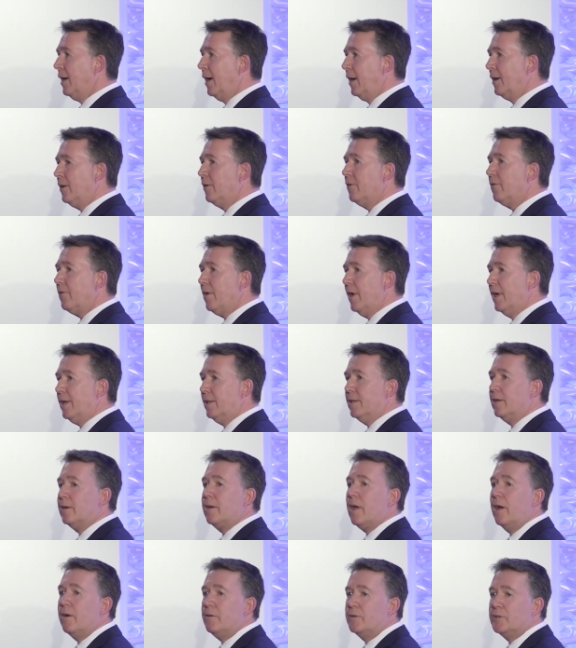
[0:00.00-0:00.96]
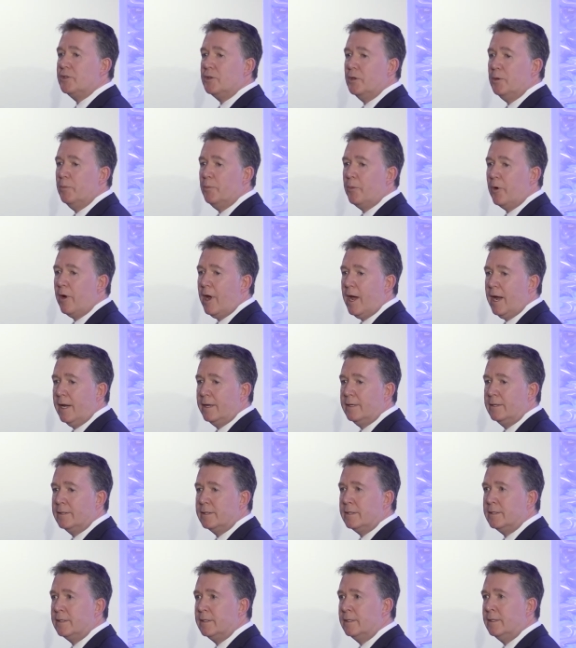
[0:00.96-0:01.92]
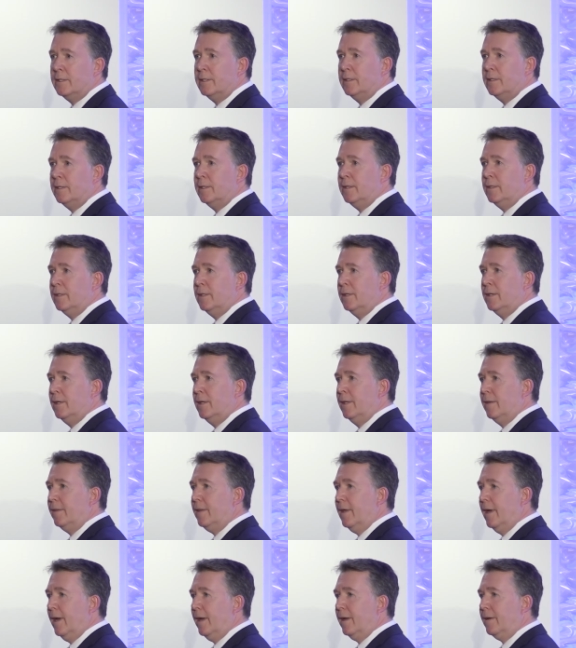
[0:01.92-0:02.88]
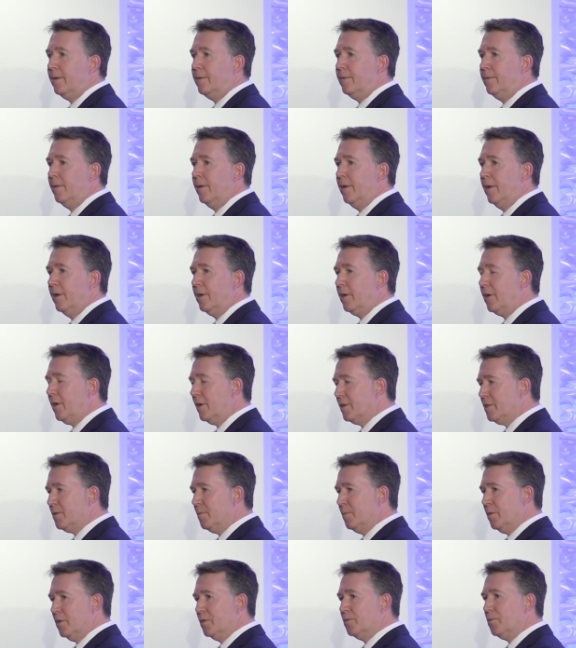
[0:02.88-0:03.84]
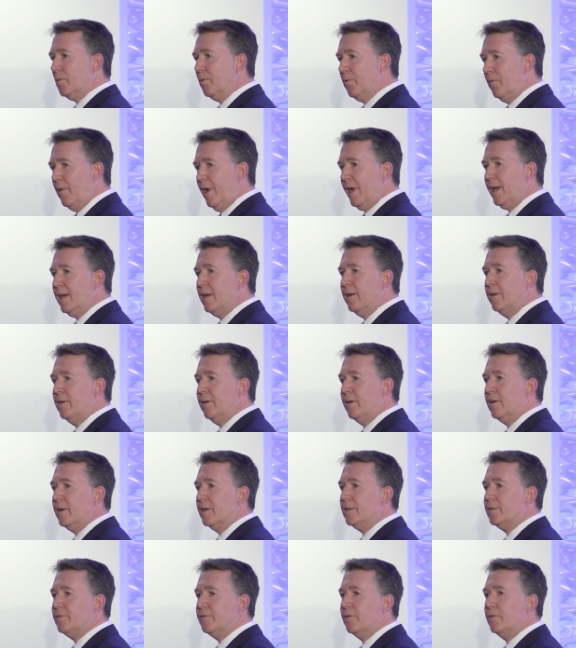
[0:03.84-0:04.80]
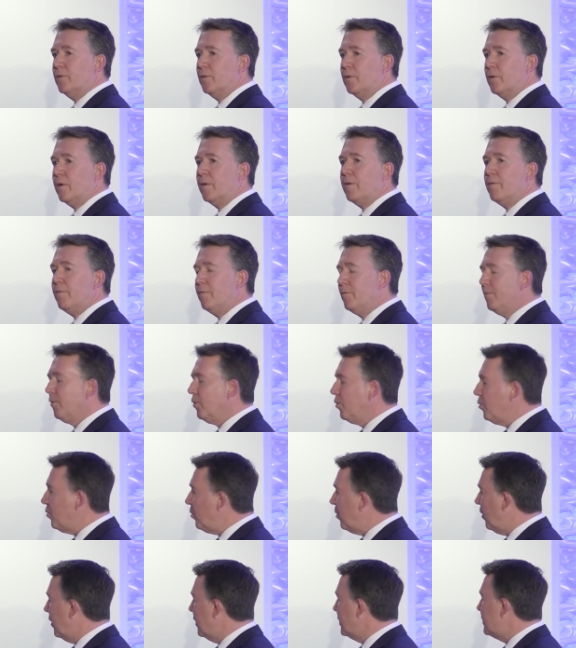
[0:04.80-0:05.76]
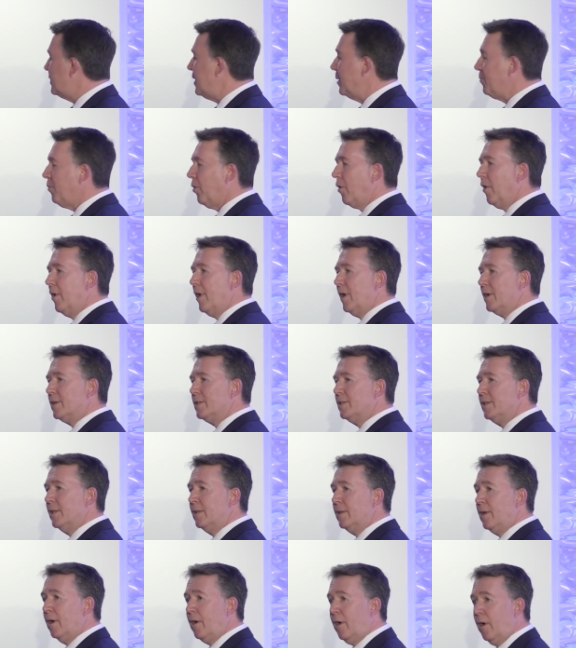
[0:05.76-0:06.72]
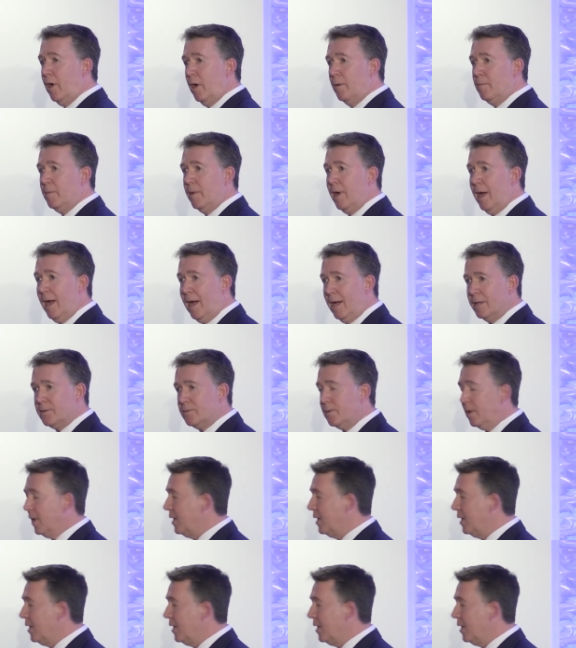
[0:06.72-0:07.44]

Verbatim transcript: and create the go-to brand that customers will recognise for quality products in the home as well